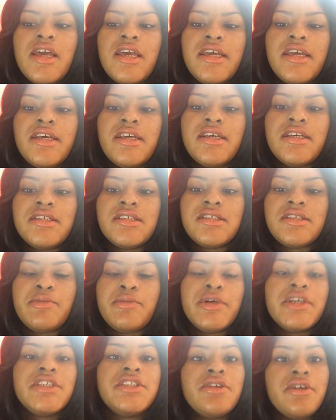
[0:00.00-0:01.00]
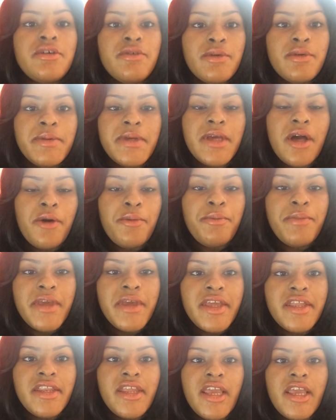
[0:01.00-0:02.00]
is the bookstore will be
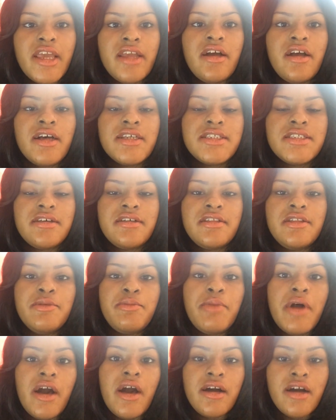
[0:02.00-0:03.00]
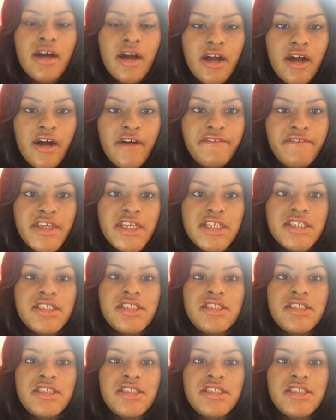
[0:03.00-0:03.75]
open and also the PAW card office.